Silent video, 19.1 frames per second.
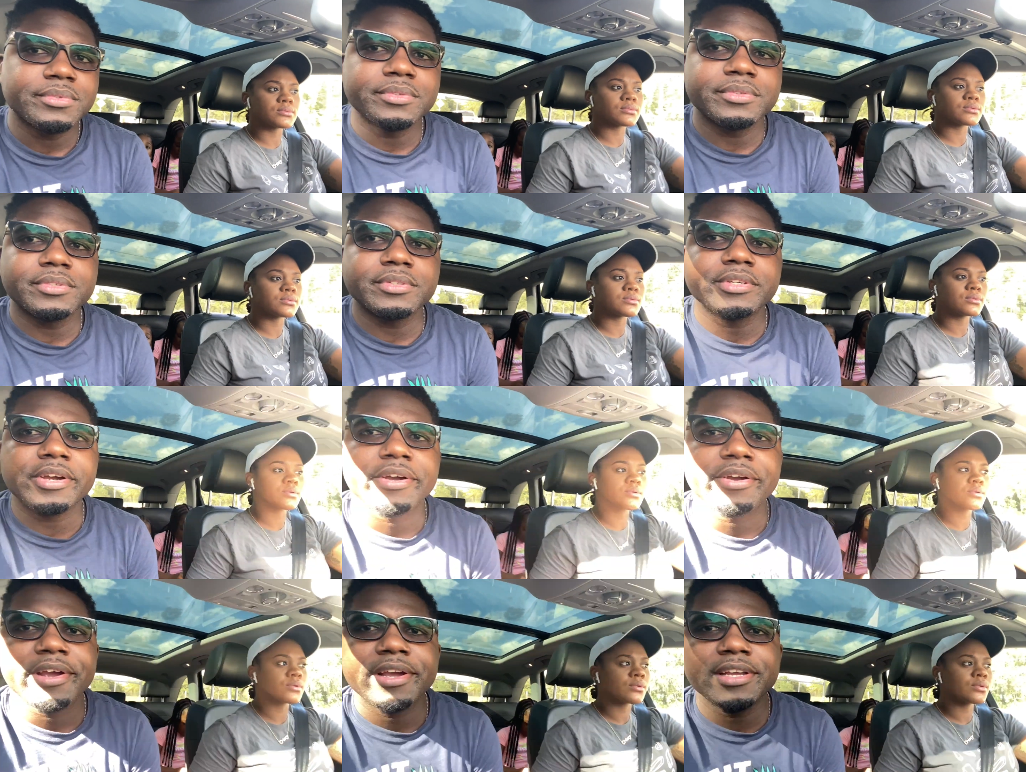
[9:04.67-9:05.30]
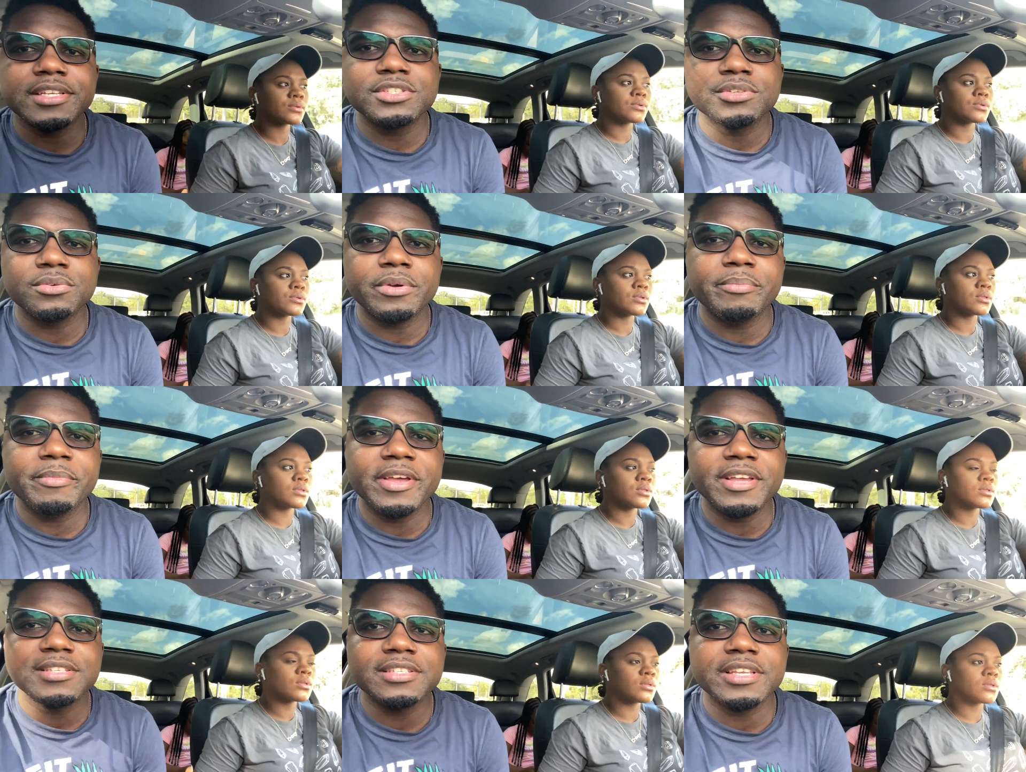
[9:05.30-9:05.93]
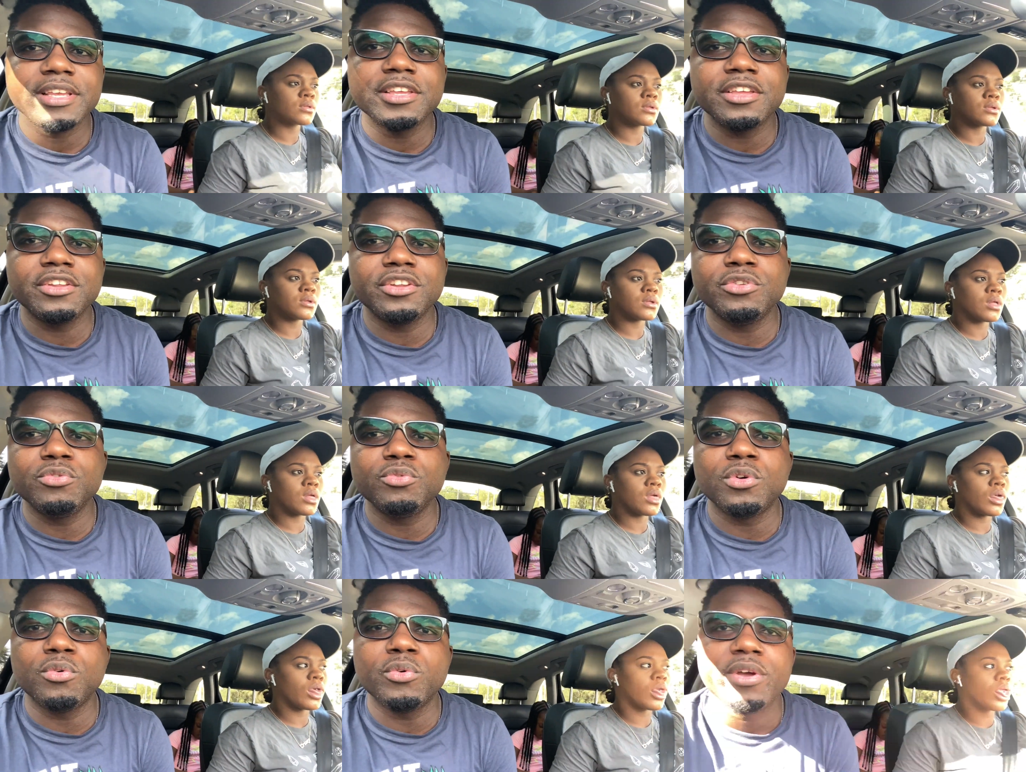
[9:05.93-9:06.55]
Speaker 1: Alright, so when I say you don't
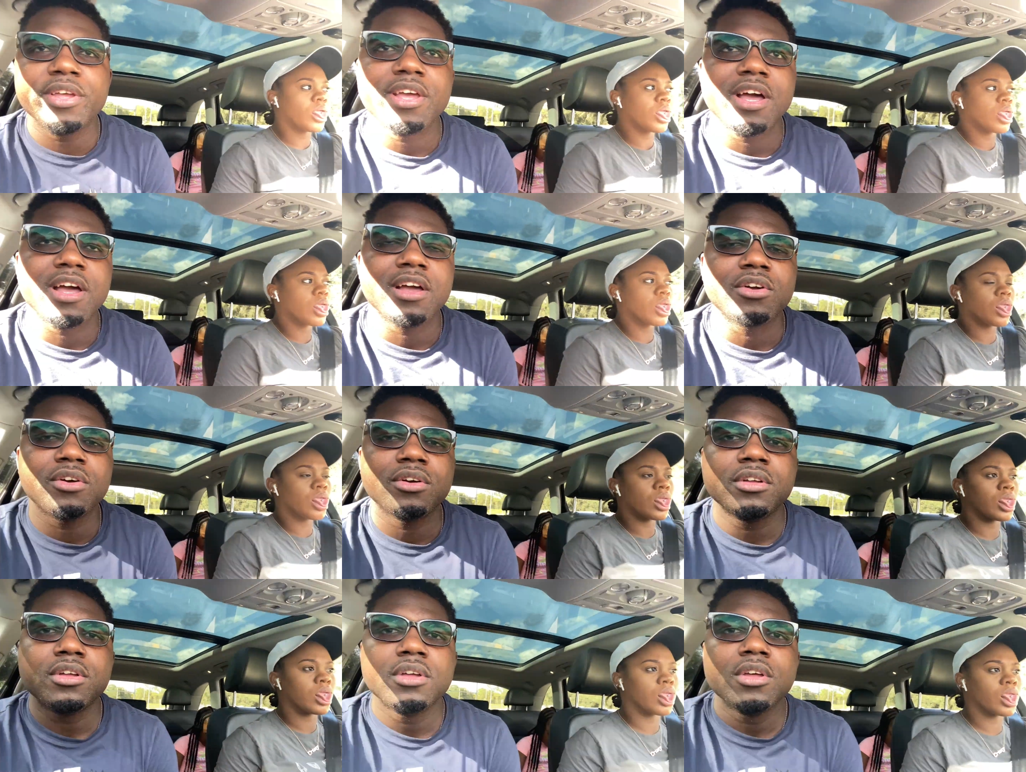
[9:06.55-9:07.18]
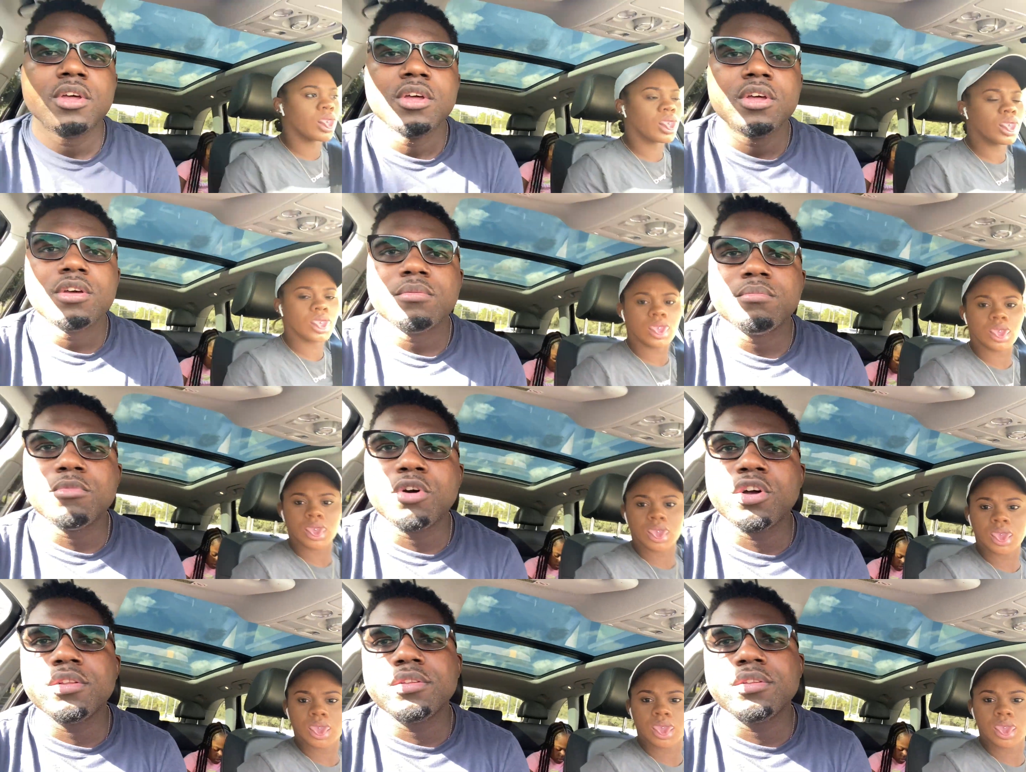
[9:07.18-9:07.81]
know where you are going. But